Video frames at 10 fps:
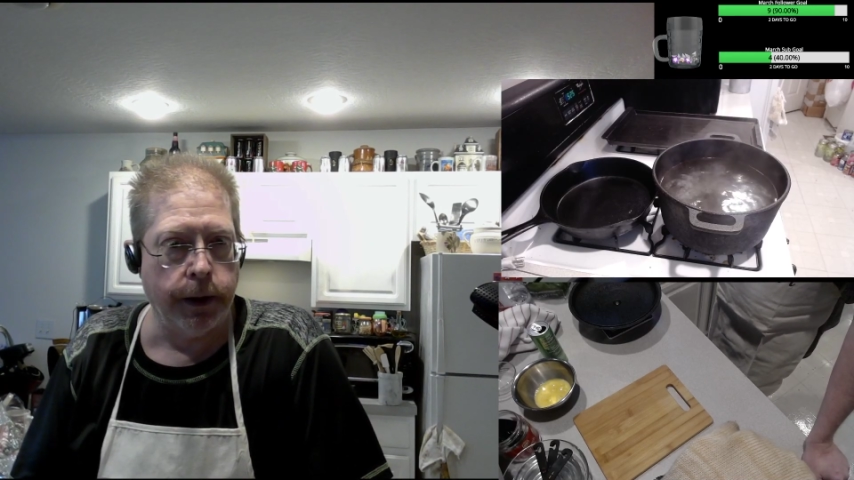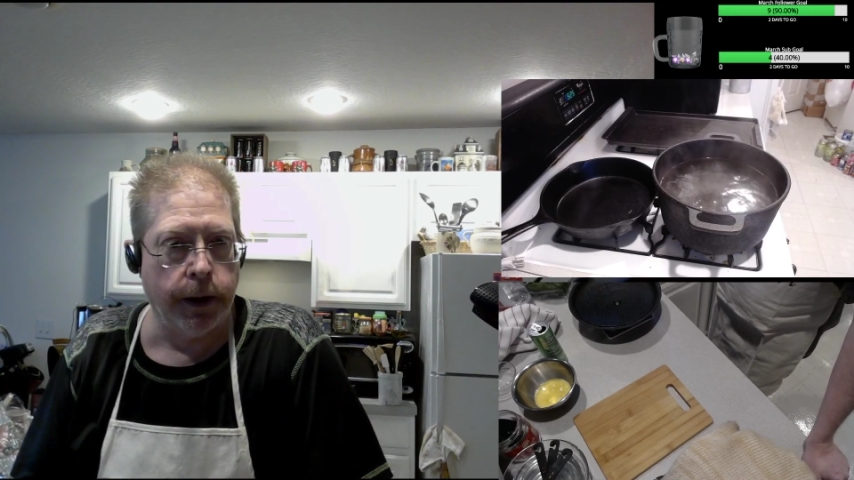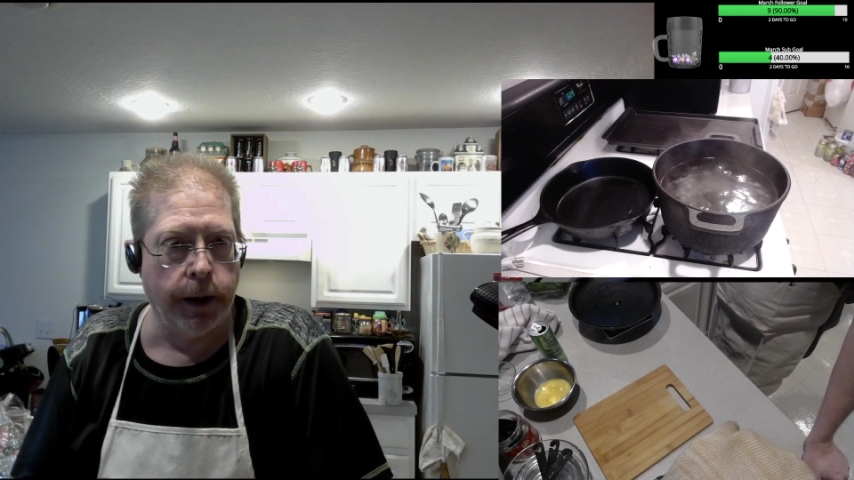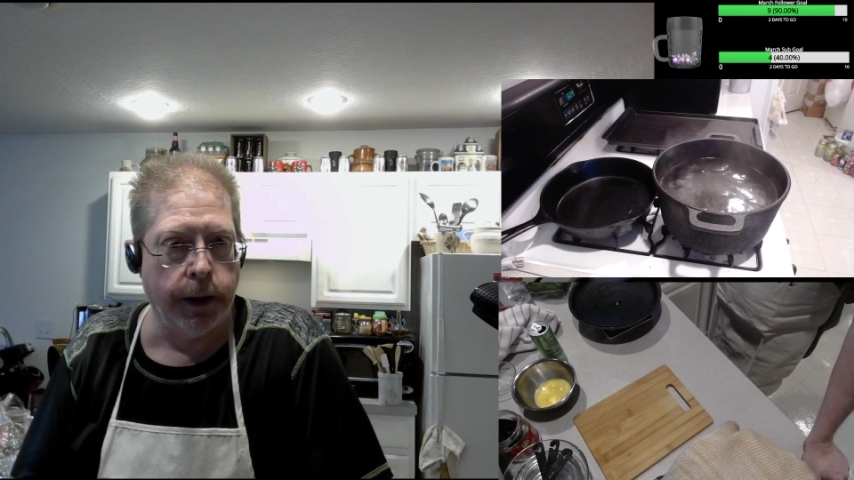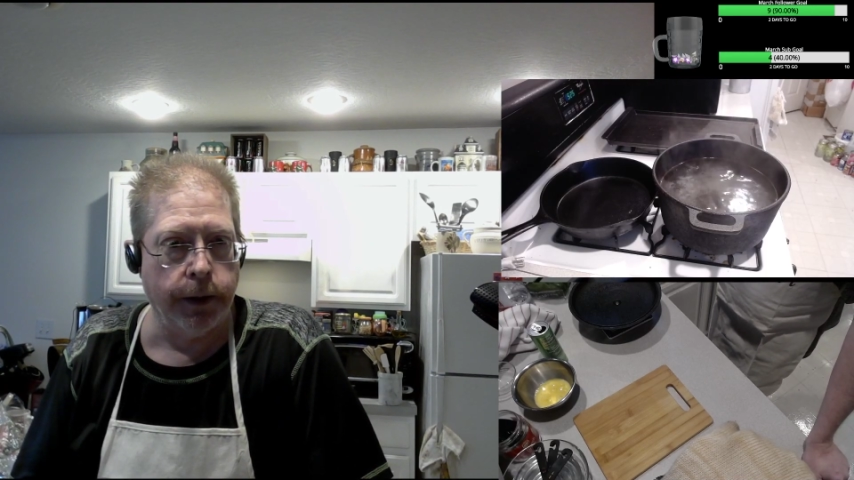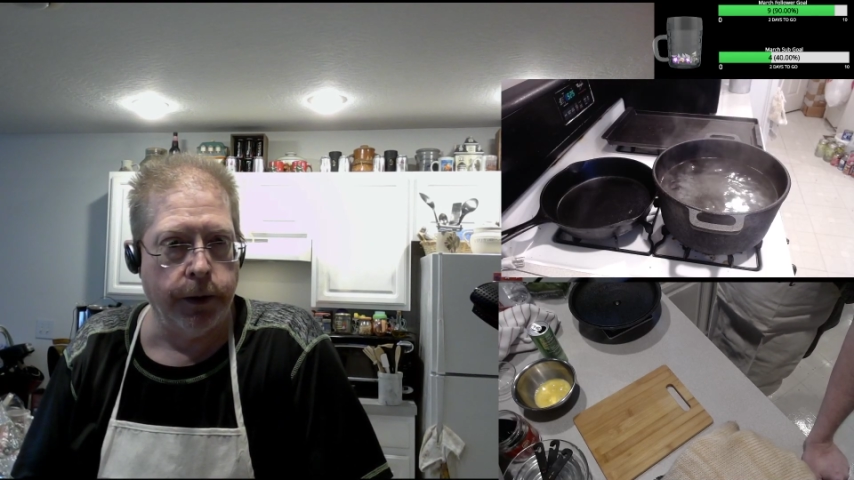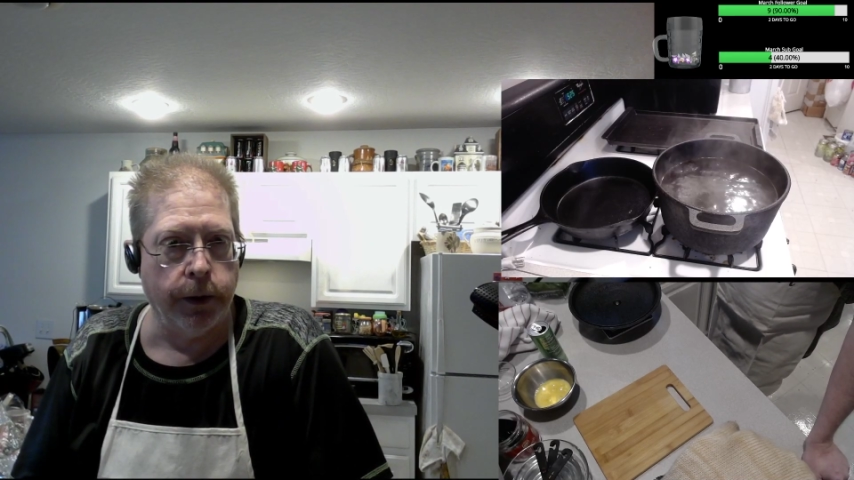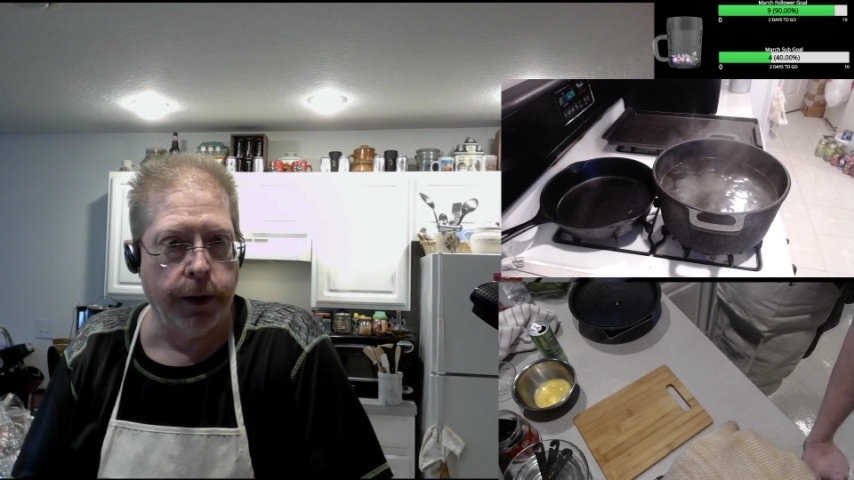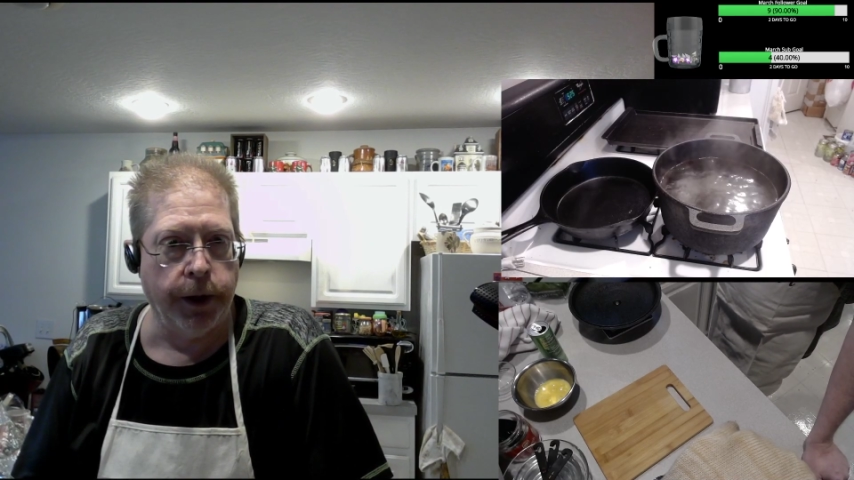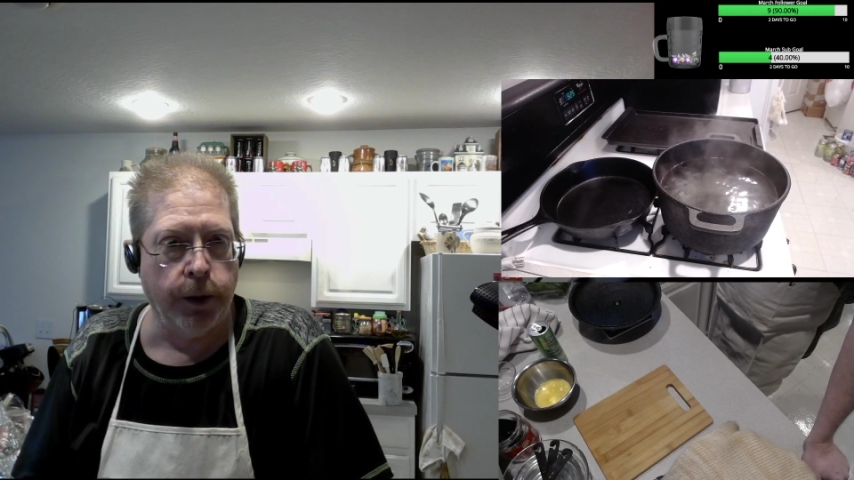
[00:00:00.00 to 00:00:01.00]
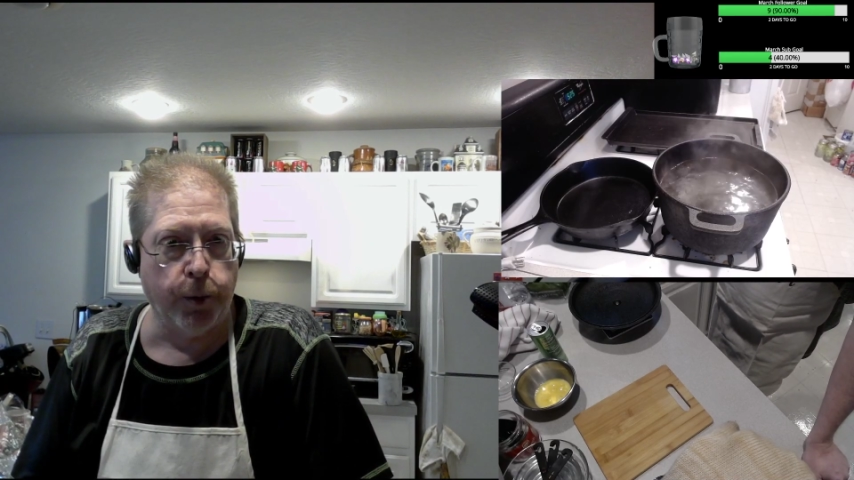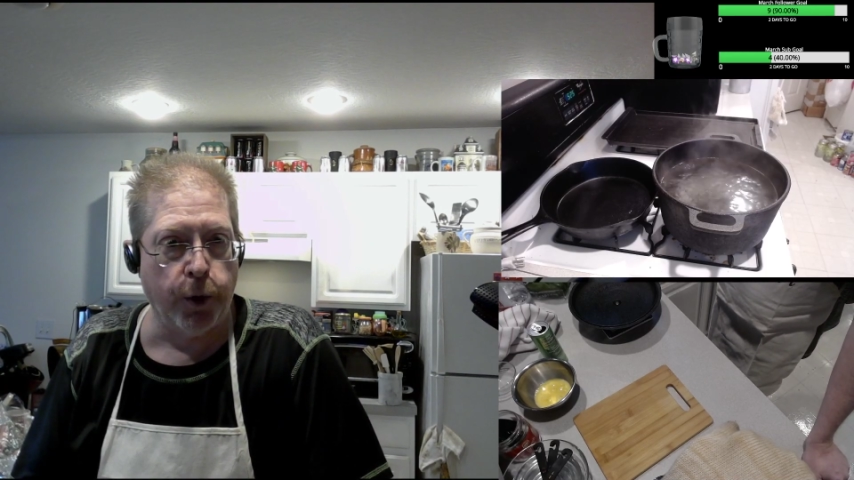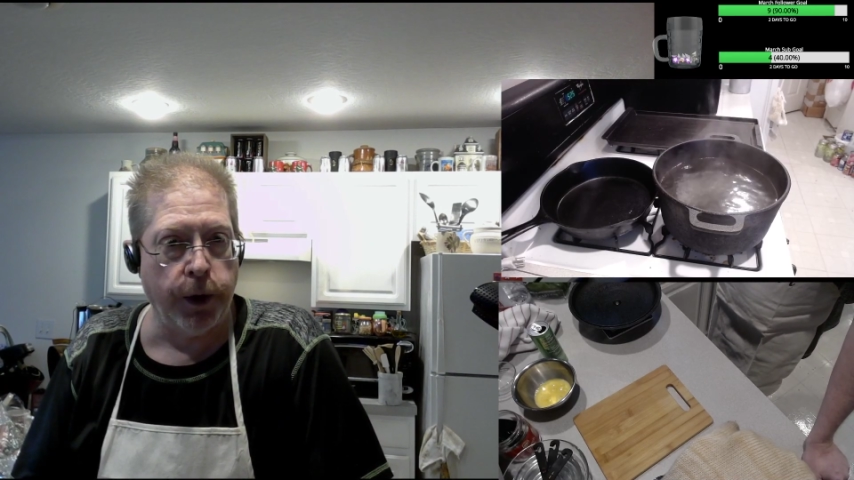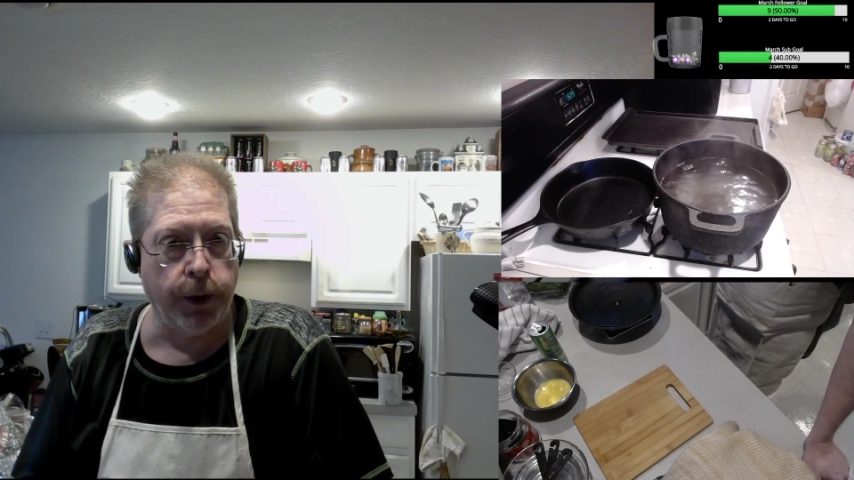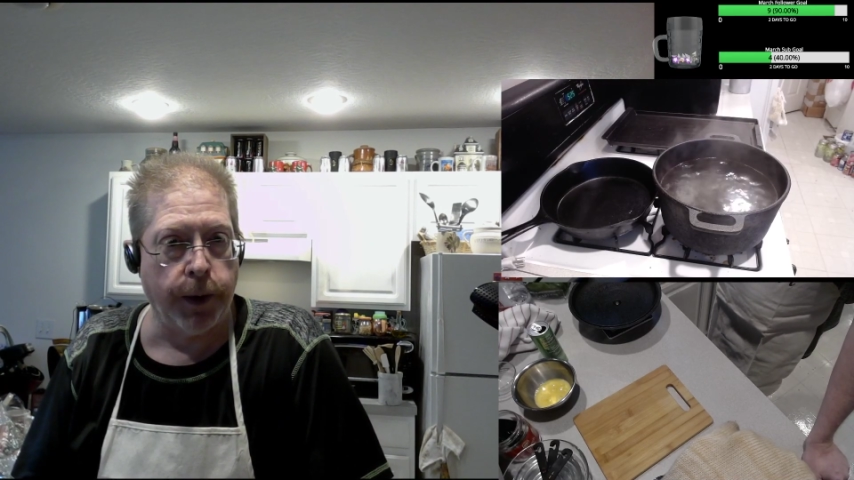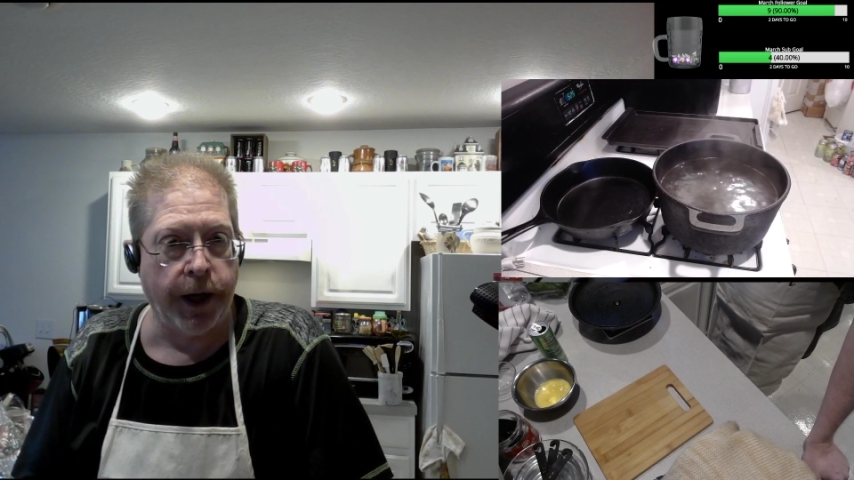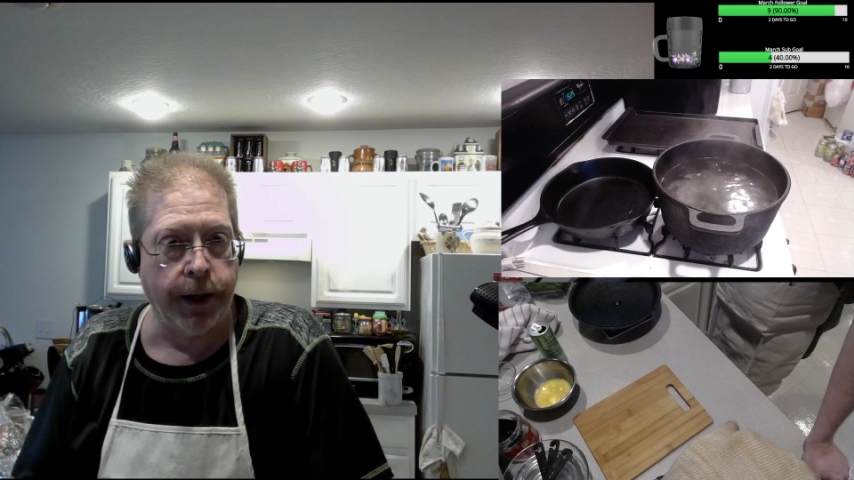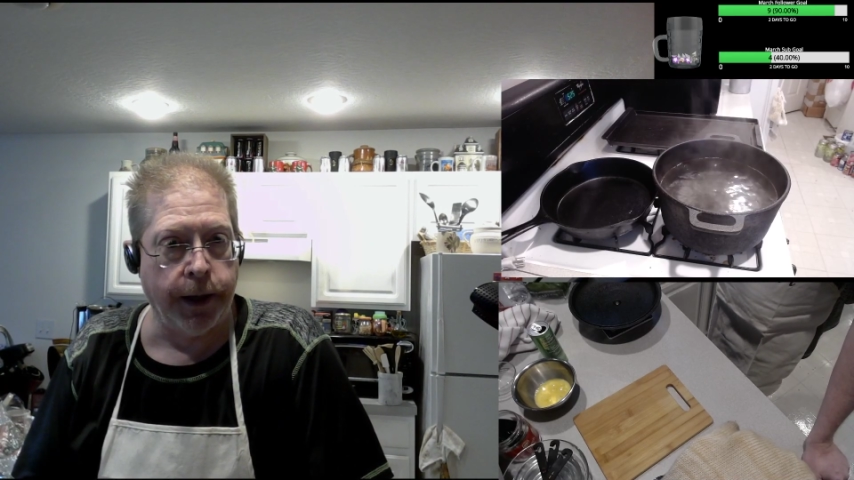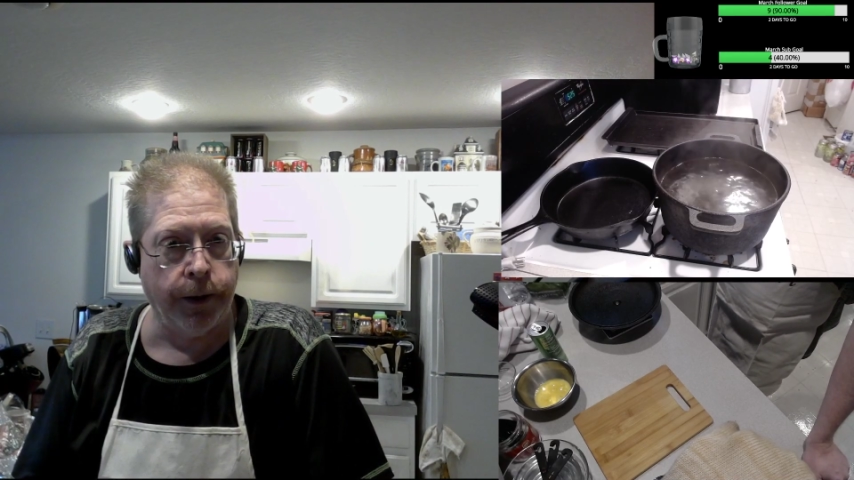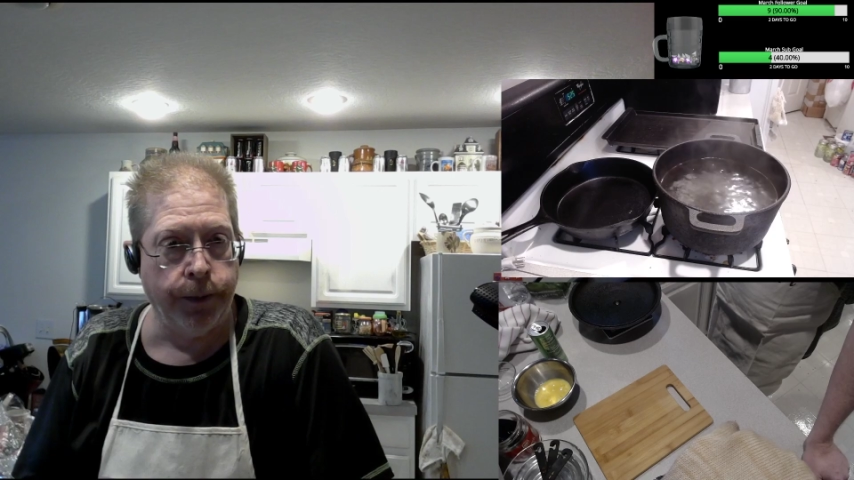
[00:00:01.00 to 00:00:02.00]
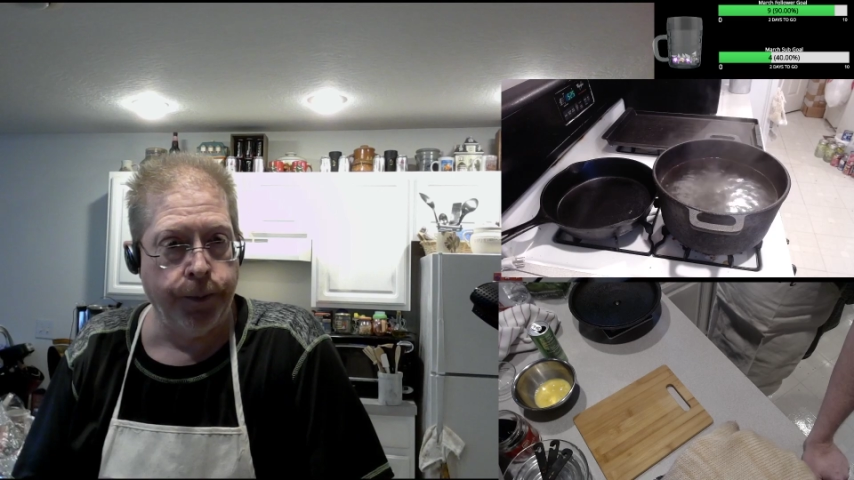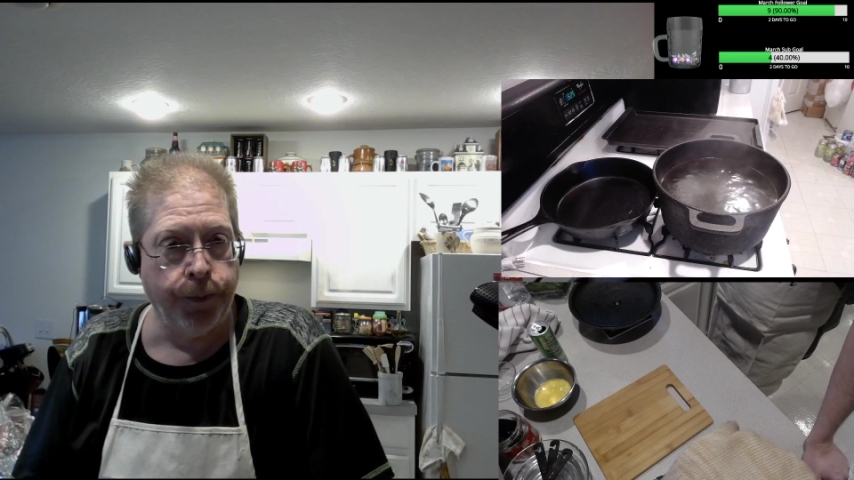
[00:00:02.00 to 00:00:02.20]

They're in the broiler right now.